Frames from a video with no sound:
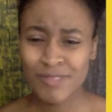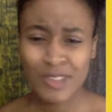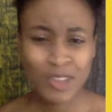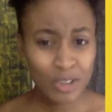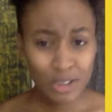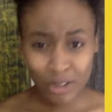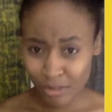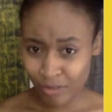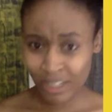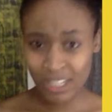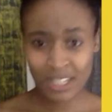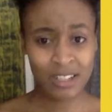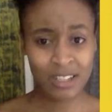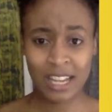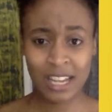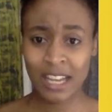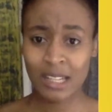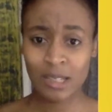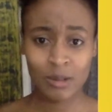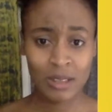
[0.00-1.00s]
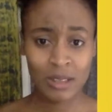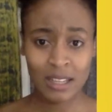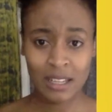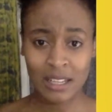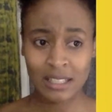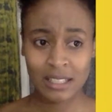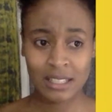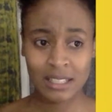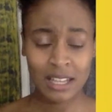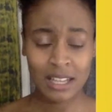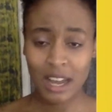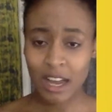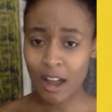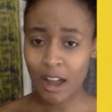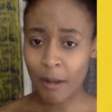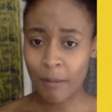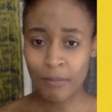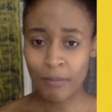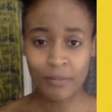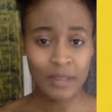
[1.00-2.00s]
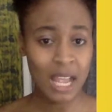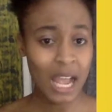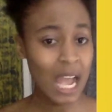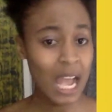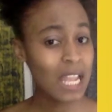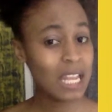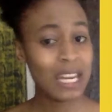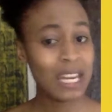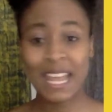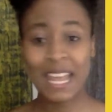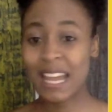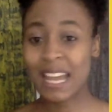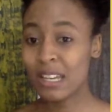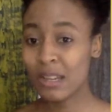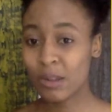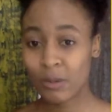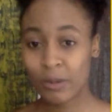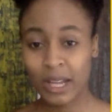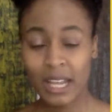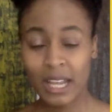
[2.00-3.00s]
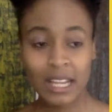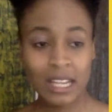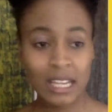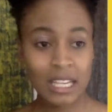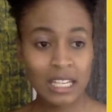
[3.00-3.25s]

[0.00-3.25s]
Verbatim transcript: you could resonate with this um, in any way.